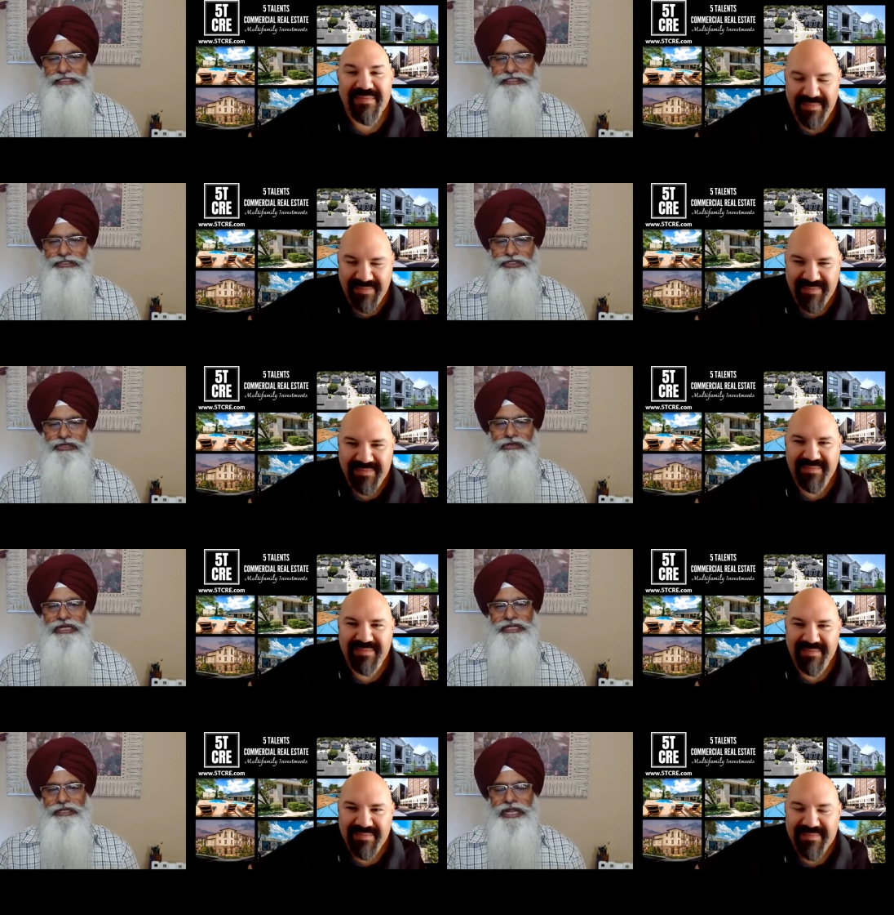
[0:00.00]
Speaker 1: though mm
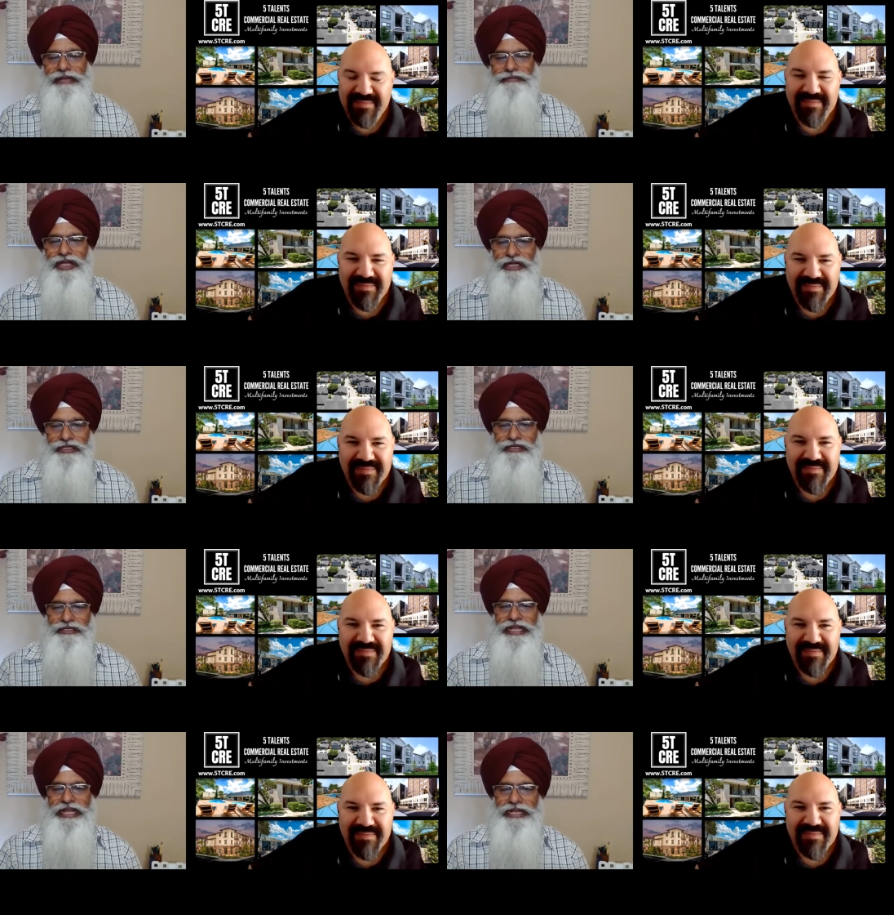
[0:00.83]
-hmm. I, I'm not
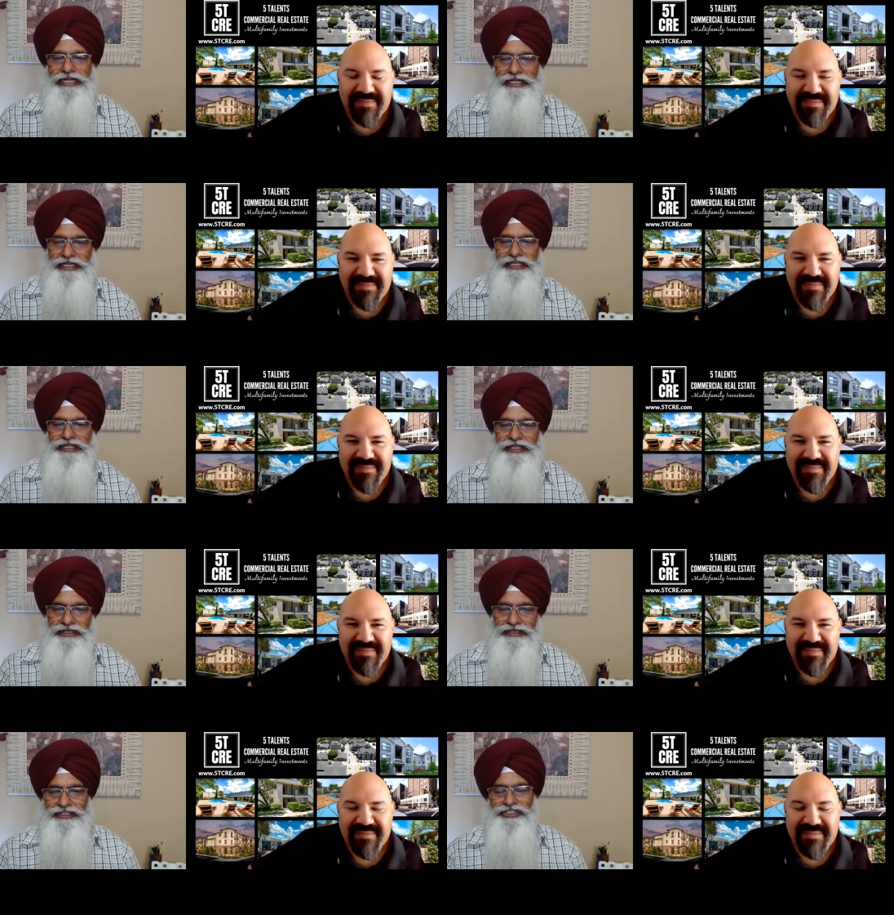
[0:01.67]
directly
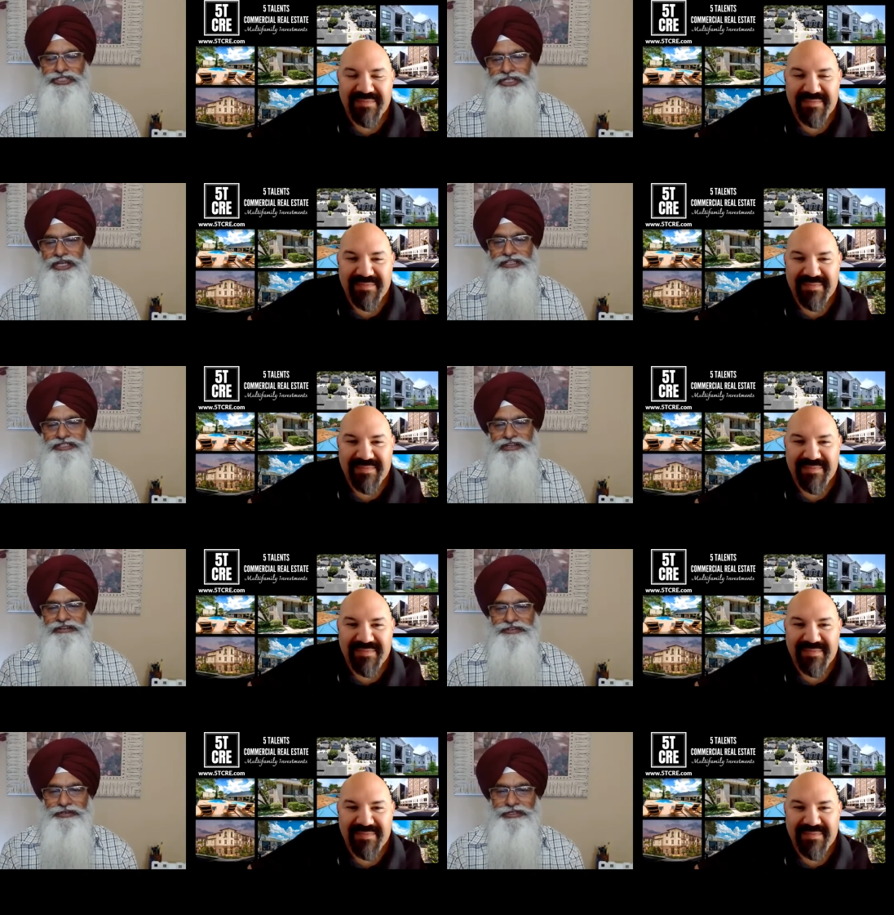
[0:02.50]
in charge
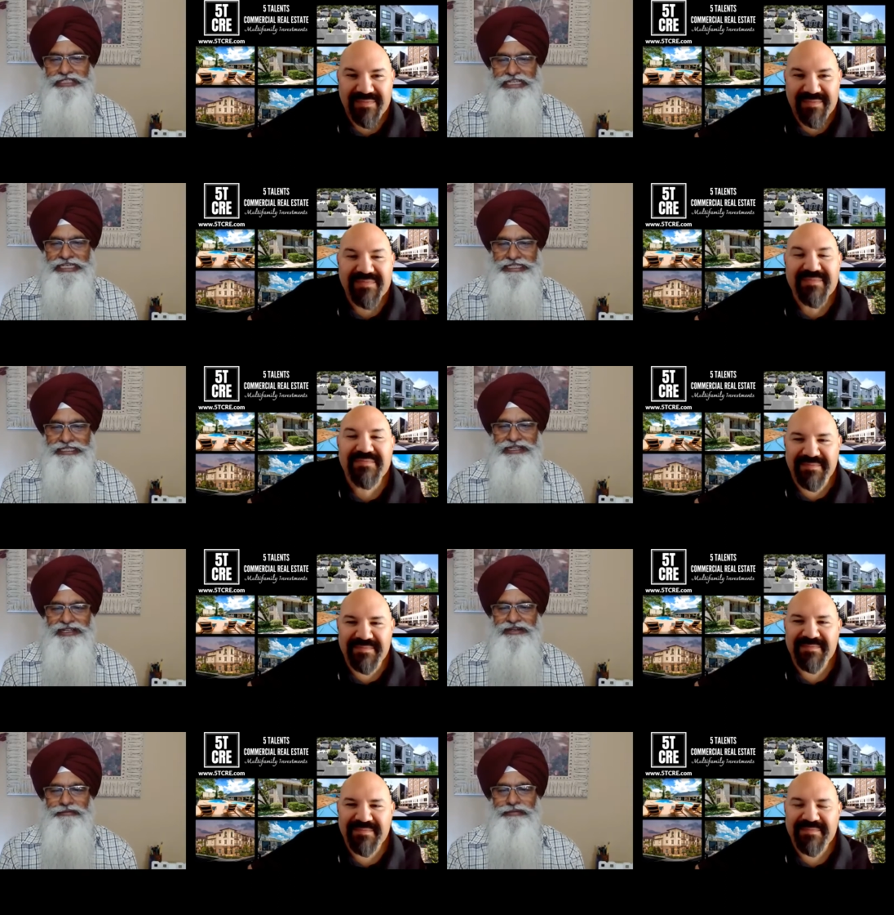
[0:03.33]
of doing that, mm -hmm.